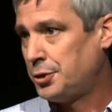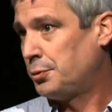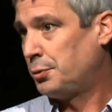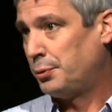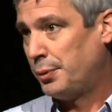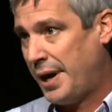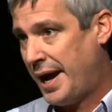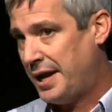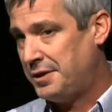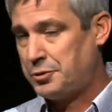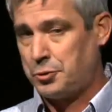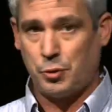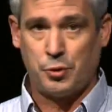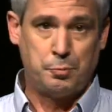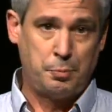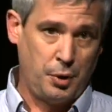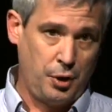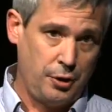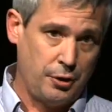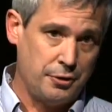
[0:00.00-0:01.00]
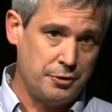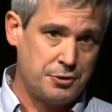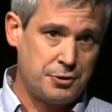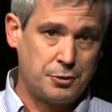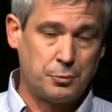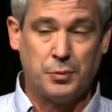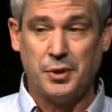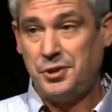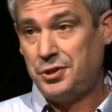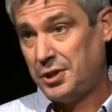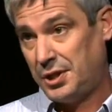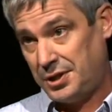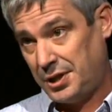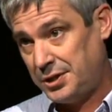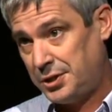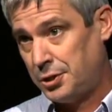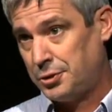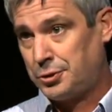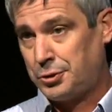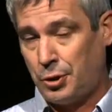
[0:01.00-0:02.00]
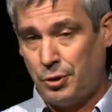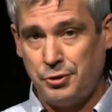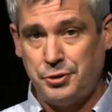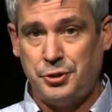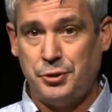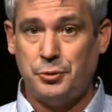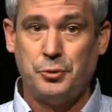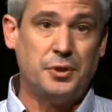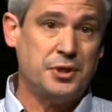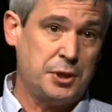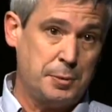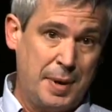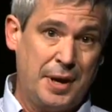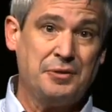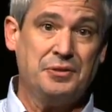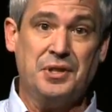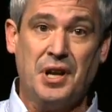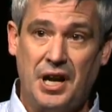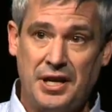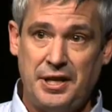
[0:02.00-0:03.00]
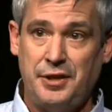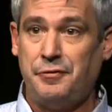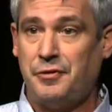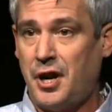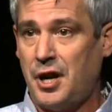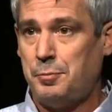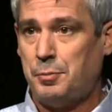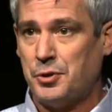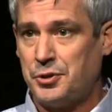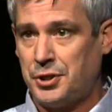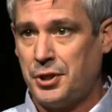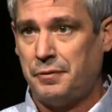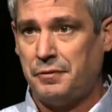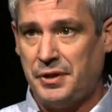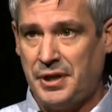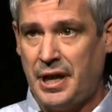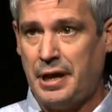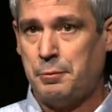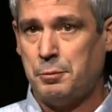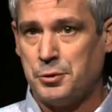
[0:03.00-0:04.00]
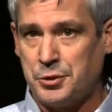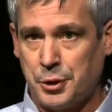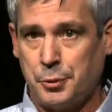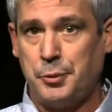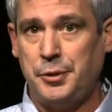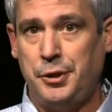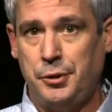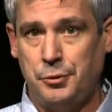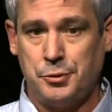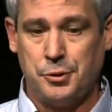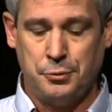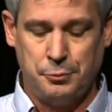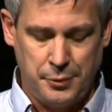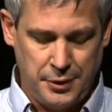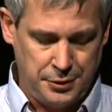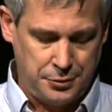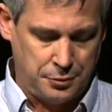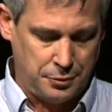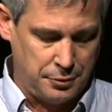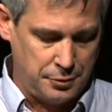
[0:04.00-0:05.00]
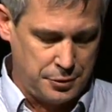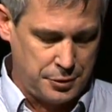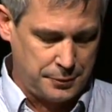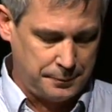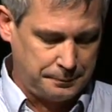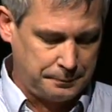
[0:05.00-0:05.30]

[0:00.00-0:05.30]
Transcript: rats, or birds, which, as I just told you, is about 95% of the animals that we use in research.